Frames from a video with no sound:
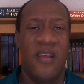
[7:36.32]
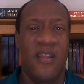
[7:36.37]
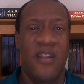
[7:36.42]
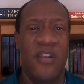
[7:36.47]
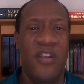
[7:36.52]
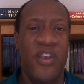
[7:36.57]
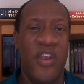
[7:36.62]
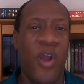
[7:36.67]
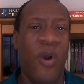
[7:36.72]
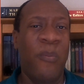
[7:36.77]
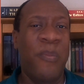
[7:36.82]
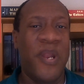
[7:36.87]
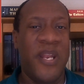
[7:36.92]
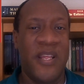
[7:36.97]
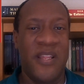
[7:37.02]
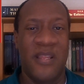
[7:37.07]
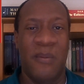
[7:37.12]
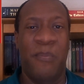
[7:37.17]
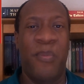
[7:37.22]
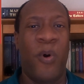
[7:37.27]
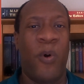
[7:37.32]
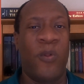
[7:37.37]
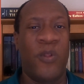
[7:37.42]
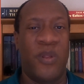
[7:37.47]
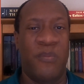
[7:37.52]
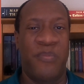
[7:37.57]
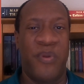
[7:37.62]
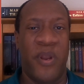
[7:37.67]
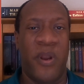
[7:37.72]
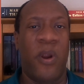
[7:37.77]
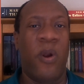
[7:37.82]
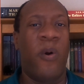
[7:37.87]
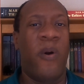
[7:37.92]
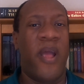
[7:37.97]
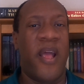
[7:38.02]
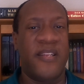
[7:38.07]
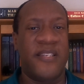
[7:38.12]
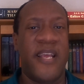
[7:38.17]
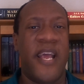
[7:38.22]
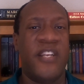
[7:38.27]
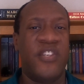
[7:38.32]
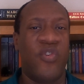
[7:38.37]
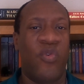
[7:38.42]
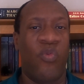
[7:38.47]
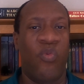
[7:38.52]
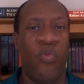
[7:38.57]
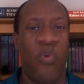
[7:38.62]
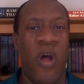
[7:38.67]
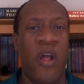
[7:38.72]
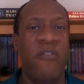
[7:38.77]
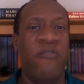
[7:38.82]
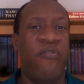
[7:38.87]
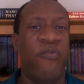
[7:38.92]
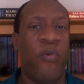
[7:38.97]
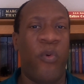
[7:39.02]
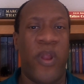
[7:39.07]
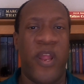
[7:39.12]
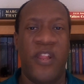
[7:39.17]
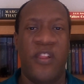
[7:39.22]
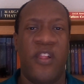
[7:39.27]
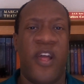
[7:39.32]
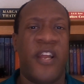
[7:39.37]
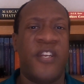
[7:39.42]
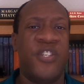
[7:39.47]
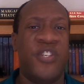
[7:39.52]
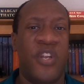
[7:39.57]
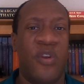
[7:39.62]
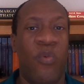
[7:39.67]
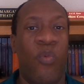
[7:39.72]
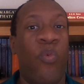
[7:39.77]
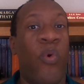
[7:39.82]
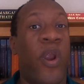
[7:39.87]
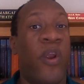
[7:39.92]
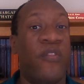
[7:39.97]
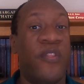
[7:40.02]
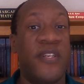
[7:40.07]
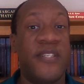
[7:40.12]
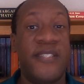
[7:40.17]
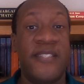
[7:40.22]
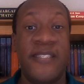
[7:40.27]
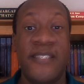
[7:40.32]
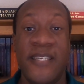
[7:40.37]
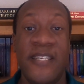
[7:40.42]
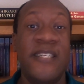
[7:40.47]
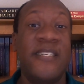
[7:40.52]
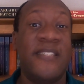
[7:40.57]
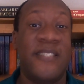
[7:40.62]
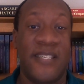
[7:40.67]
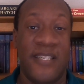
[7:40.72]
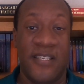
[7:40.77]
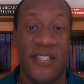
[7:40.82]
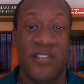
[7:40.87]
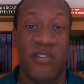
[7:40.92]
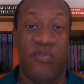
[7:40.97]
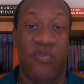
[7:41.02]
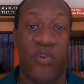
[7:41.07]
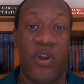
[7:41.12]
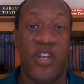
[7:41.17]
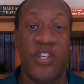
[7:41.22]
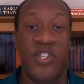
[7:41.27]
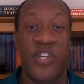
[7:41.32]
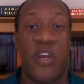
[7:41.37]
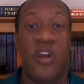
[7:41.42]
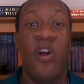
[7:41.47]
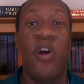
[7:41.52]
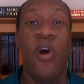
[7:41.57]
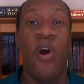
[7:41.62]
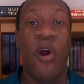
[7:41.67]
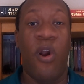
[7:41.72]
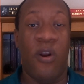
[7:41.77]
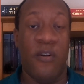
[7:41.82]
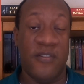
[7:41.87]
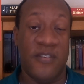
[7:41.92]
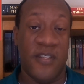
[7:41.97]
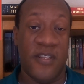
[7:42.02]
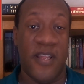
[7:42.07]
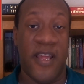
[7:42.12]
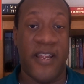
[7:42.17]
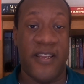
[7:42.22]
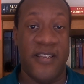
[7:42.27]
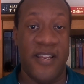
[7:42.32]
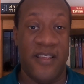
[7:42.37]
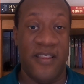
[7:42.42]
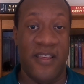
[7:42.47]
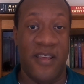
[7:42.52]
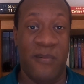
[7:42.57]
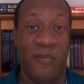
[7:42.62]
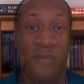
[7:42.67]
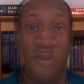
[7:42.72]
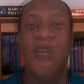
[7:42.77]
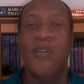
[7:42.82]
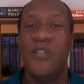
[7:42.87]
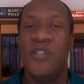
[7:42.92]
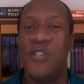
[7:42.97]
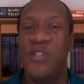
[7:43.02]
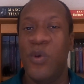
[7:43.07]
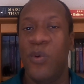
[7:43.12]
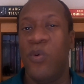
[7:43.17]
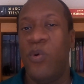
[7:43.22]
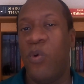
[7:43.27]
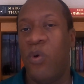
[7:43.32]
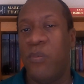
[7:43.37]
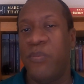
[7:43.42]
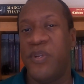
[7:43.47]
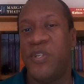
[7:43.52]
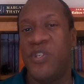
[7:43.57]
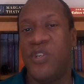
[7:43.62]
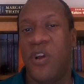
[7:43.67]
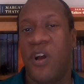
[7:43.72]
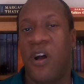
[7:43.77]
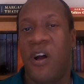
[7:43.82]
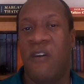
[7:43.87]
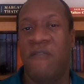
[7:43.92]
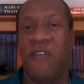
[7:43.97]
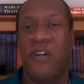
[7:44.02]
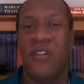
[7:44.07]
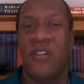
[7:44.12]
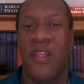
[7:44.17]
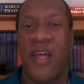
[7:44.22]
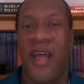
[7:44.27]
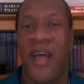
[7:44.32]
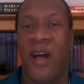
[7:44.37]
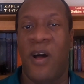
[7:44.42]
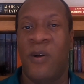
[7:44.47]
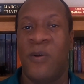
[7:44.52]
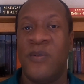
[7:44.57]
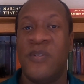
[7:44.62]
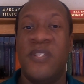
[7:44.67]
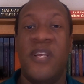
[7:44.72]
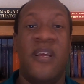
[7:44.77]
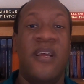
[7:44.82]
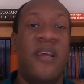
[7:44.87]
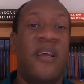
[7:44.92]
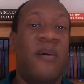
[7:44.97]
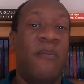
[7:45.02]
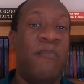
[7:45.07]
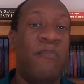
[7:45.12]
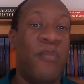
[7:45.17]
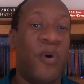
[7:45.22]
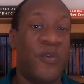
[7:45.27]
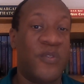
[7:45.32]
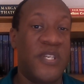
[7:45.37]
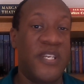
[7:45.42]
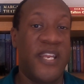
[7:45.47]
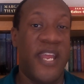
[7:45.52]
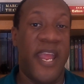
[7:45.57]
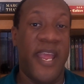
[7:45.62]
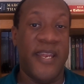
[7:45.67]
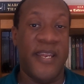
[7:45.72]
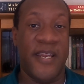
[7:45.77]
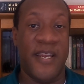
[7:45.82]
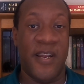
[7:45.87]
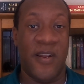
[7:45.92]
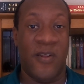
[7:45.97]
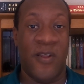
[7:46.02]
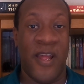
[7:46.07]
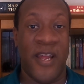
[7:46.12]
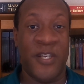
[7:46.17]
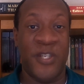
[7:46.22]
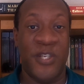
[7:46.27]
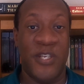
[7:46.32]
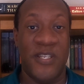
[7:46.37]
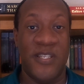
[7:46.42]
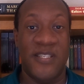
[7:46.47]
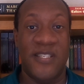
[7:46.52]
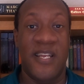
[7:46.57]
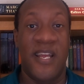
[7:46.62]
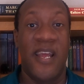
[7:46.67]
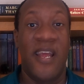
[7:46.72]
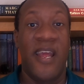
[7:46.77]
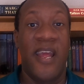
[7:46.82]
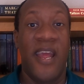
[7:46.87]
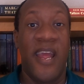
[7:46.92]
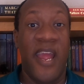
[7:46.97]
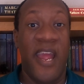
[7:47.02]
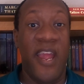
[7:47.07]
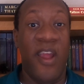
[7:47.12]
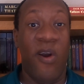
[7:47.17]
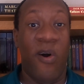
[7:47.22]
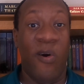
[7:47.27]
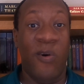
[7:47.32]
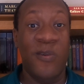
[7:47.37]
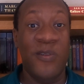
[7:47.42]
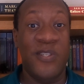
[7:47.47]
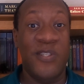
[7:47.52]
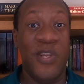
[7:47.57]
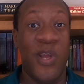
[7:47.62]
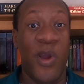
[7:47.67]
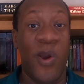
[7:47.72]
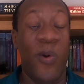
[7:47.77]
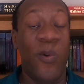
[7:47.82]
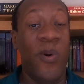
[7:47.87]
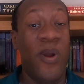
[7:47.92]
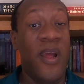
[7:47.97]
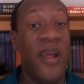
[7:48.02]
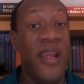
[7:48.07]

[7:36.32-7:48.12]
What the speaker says: Nobody in the Politburo has had to run for election where the citizens of Russia are selecting them. So Gorbachev allows multi-candidate elections. He also